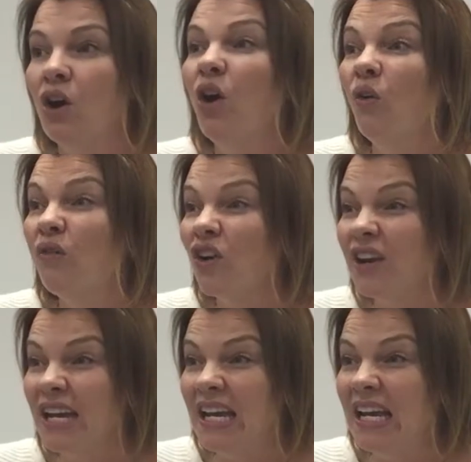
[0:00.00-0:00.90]

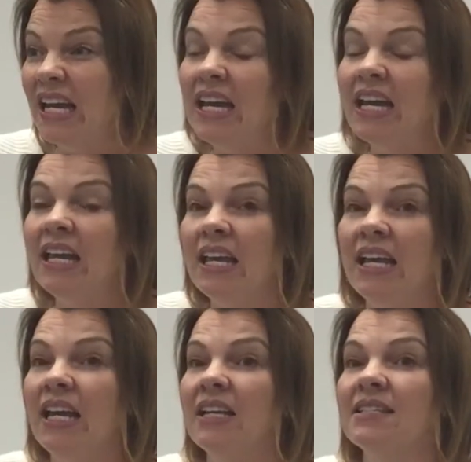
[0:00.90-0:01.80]
overeating,
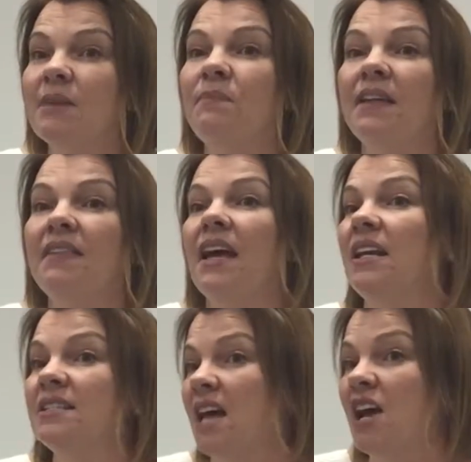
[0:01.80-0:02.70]
eating something that
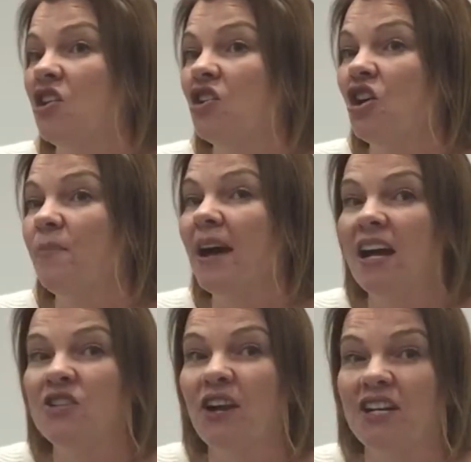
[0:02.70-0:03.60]
is higher
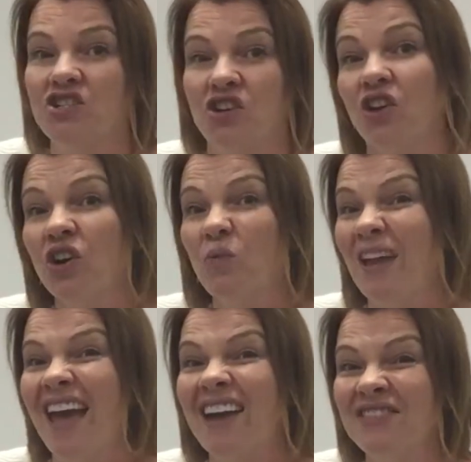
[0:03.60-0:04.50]
carbohydrate and sugar,
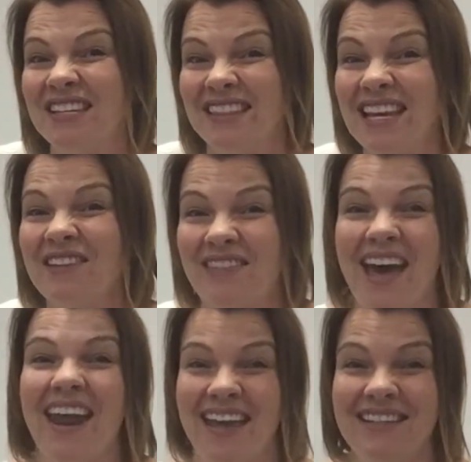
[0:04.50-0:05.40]
we have to think of
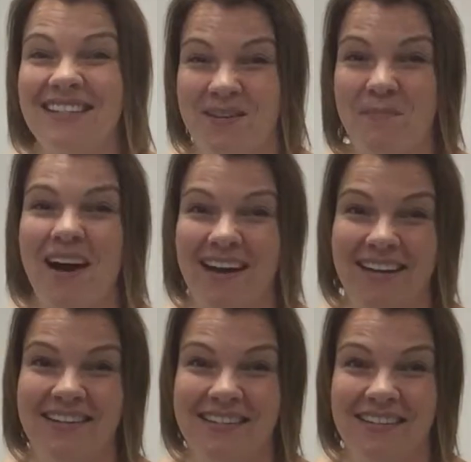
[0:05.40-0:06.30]
that end in
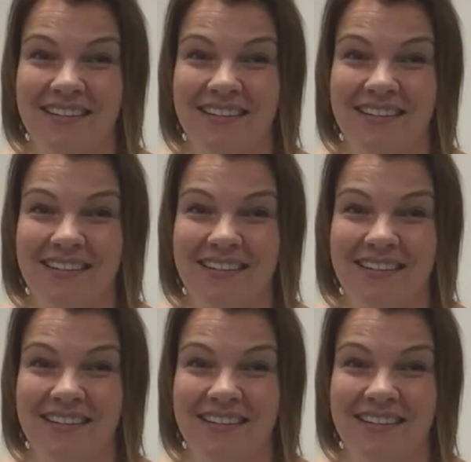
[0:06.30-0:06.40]
mind